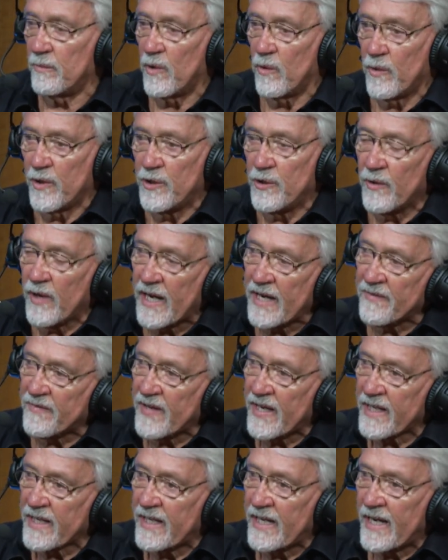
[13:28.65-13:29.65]
But when you have
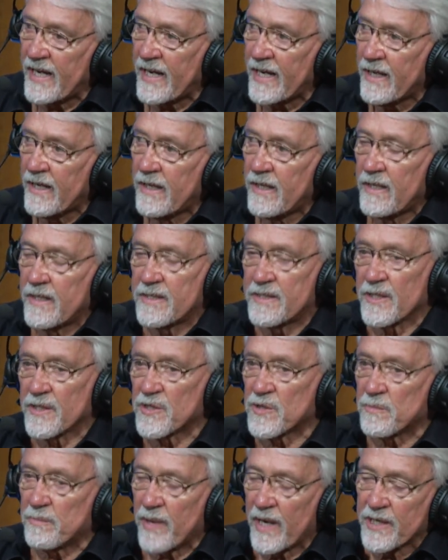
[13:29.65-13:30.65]
that guy, it's a
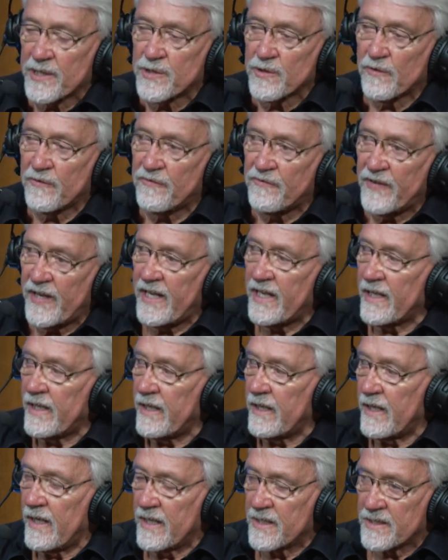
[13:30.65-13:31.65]
special
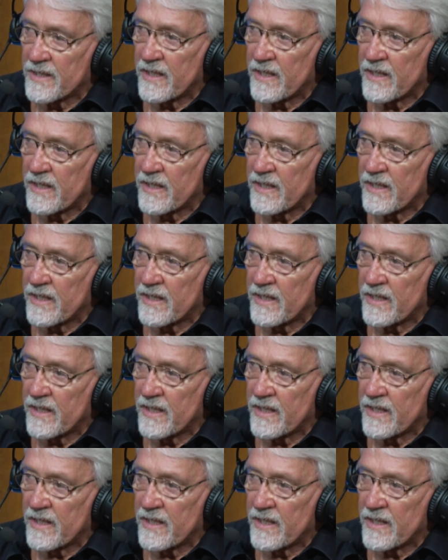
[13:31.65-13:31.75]
feeling as